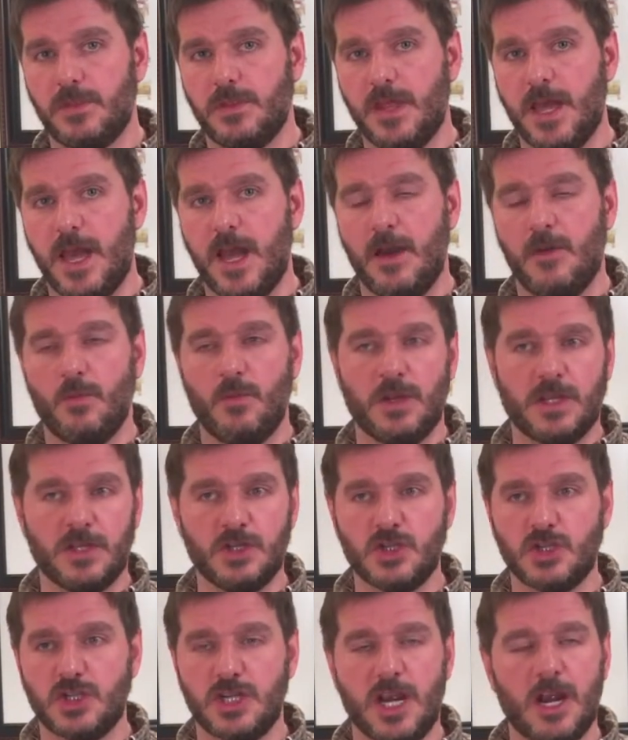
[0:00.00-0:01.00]
that we
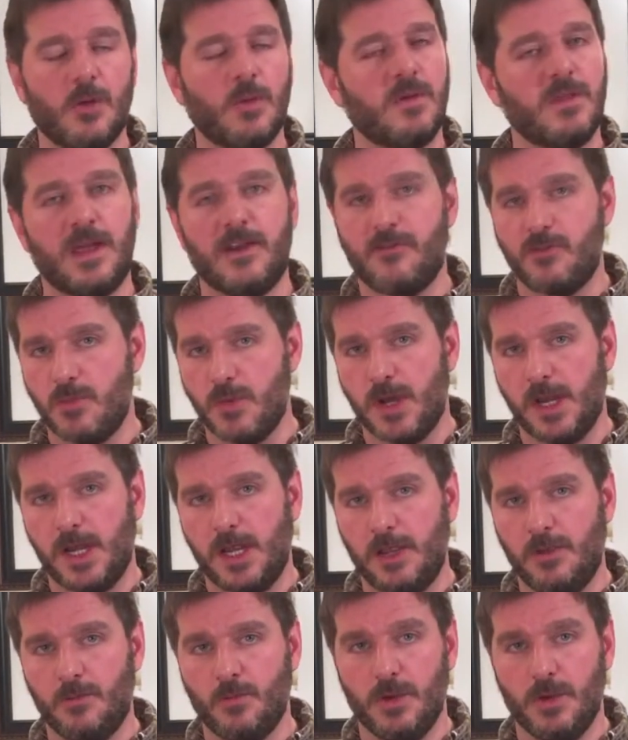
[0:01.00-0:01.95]
can share with everybody.